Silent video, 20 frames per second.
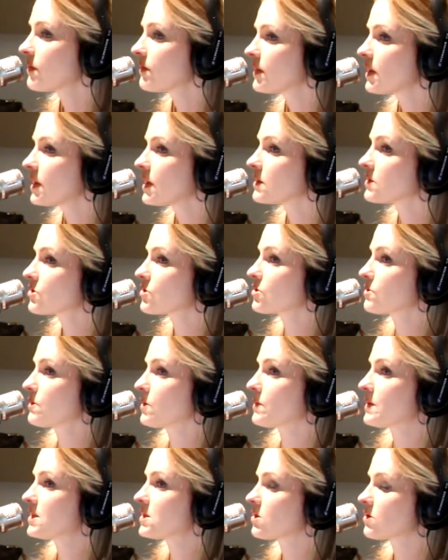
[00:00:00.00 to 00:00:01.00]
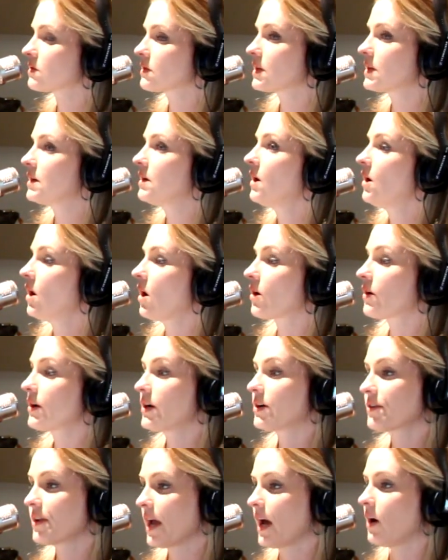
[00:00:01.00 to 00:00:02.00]
of the answers, but we certainly are
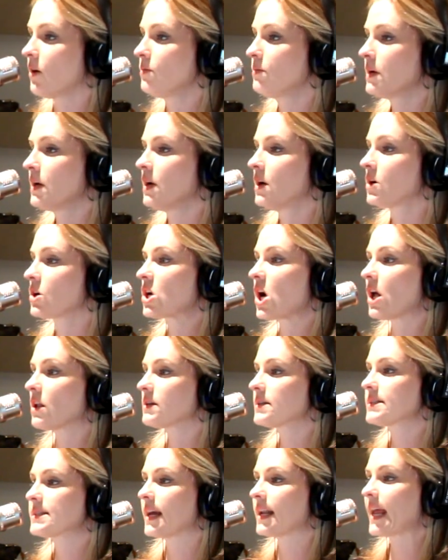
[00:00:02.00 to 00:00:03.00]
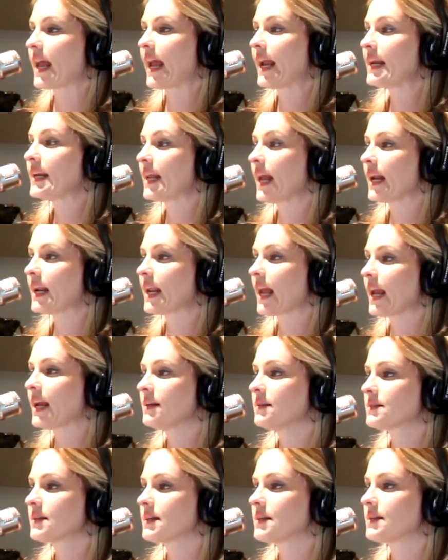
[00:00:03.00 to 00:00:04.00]
here to help. Call us at
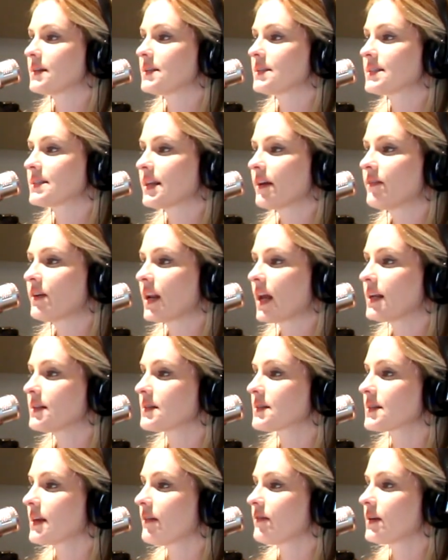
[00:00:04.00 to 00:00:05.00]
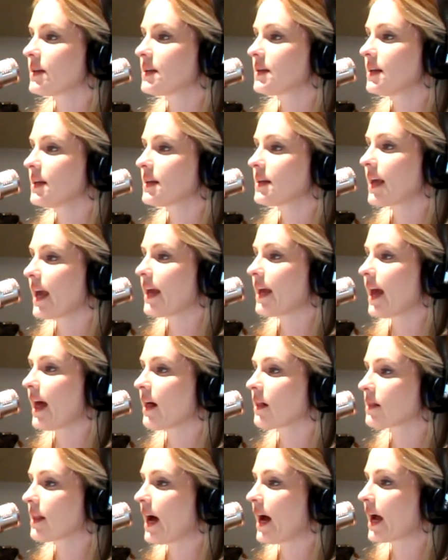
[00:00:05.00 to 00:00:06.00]

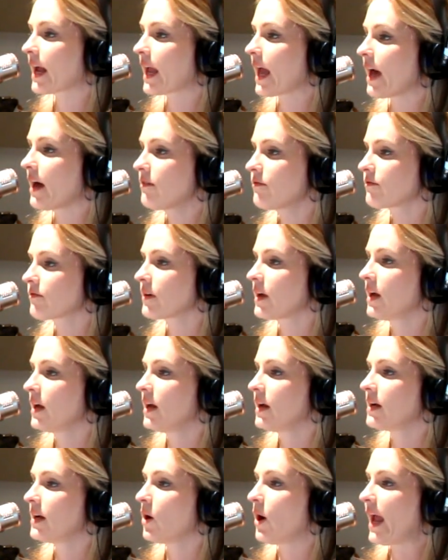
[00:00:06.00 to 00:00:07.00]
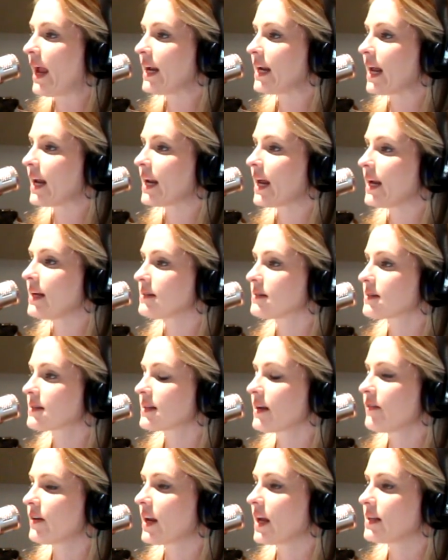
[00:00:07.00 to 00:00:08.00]
888-787-KLIF,
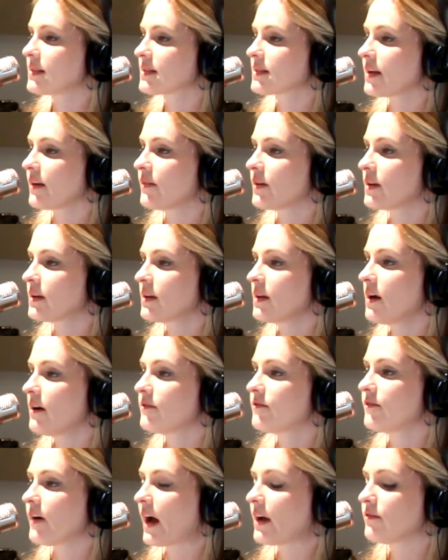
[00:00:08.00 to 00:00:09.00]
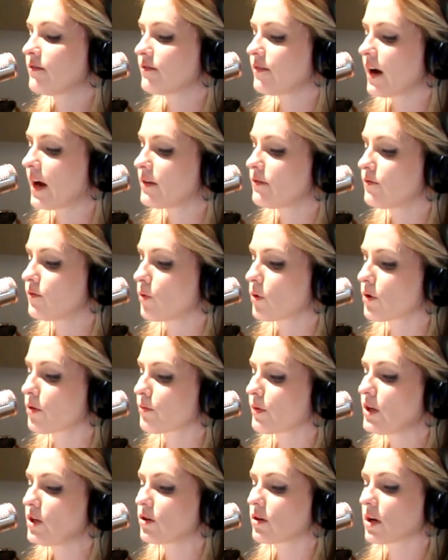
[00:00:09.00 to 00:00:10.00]

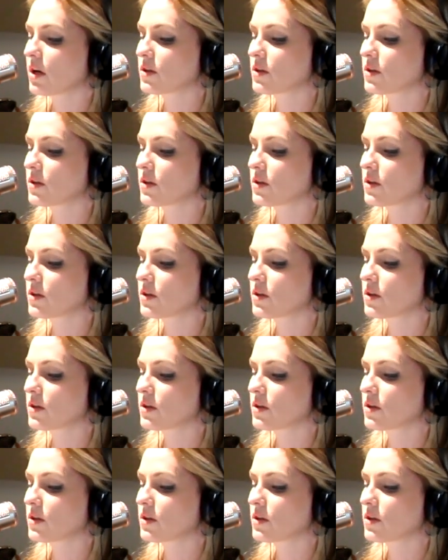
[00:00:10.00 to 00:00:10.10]
888-787-5543. You can